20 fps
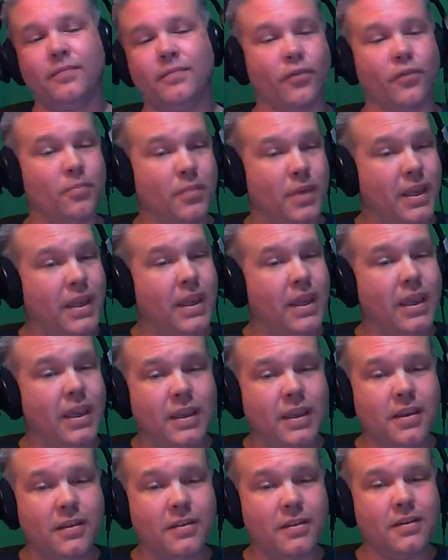for
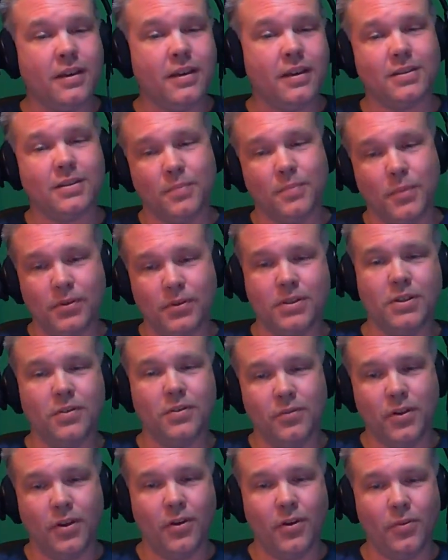me, as most of
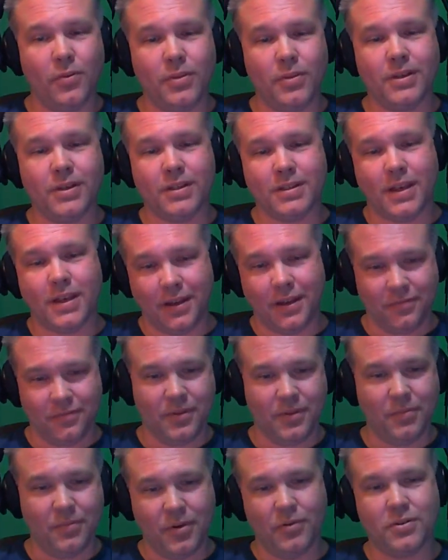you know, because I have
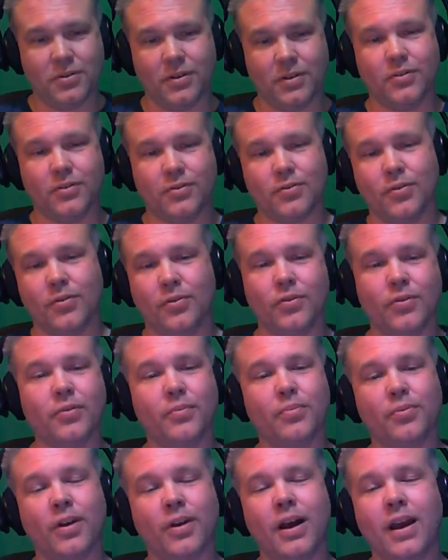been motion controller
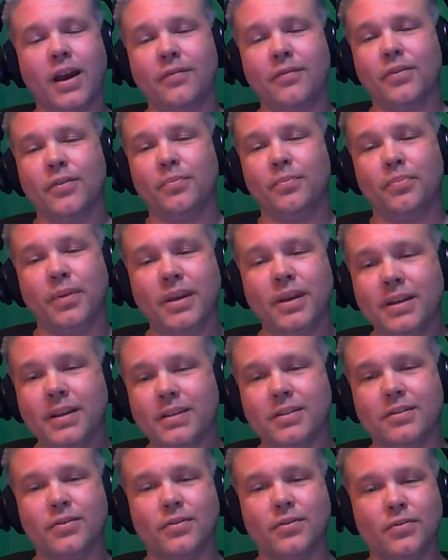deprived, the
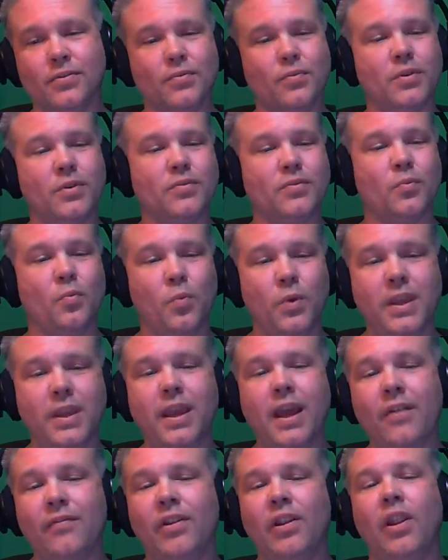biggest news was
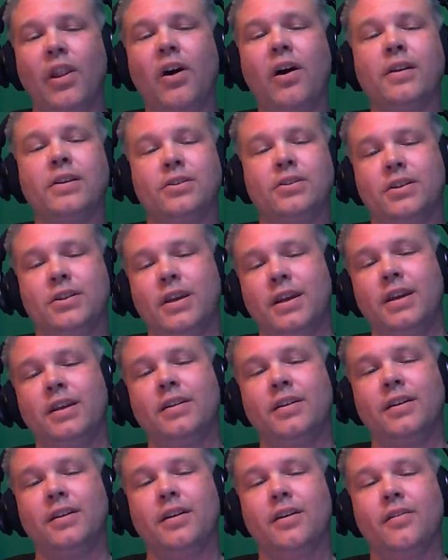we have a launch
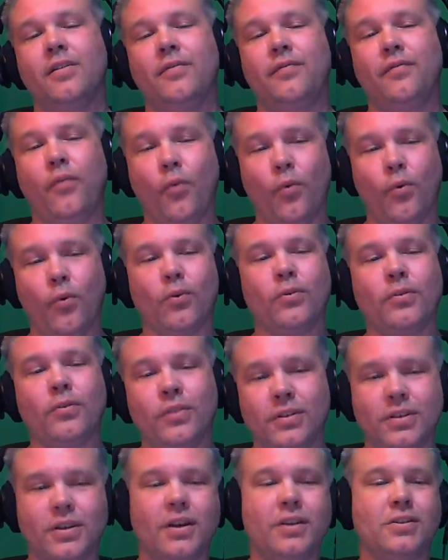date for
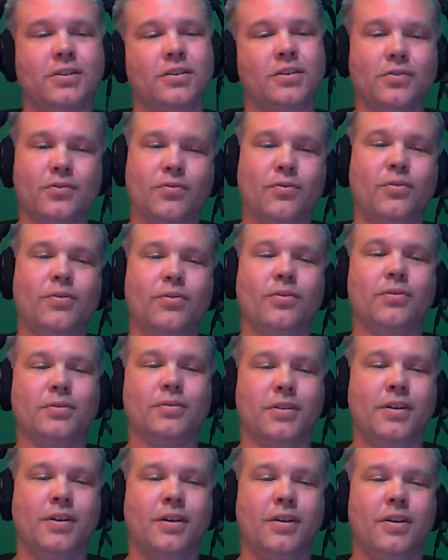the touch
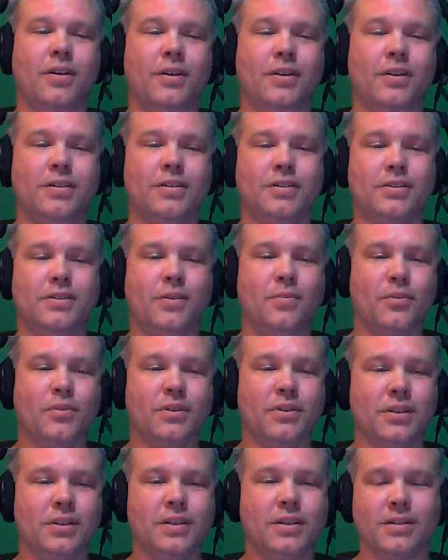controllers,
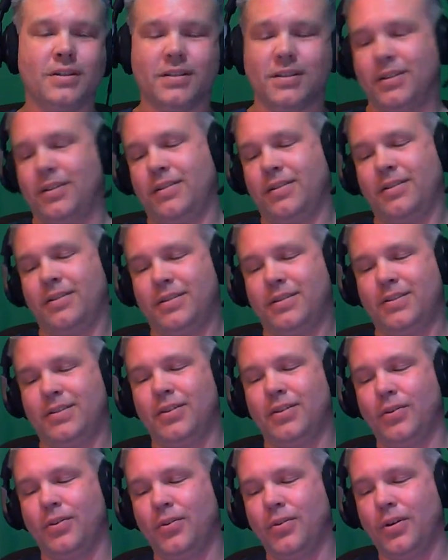December 6th.
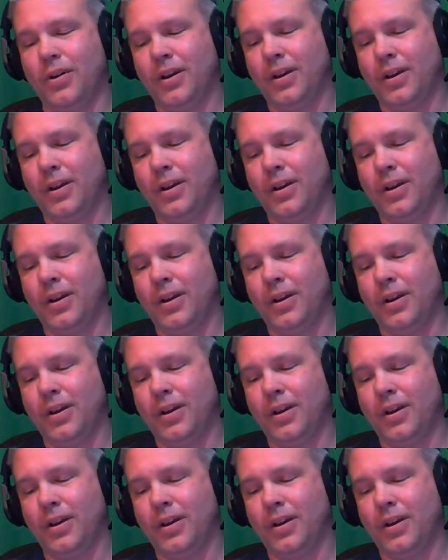So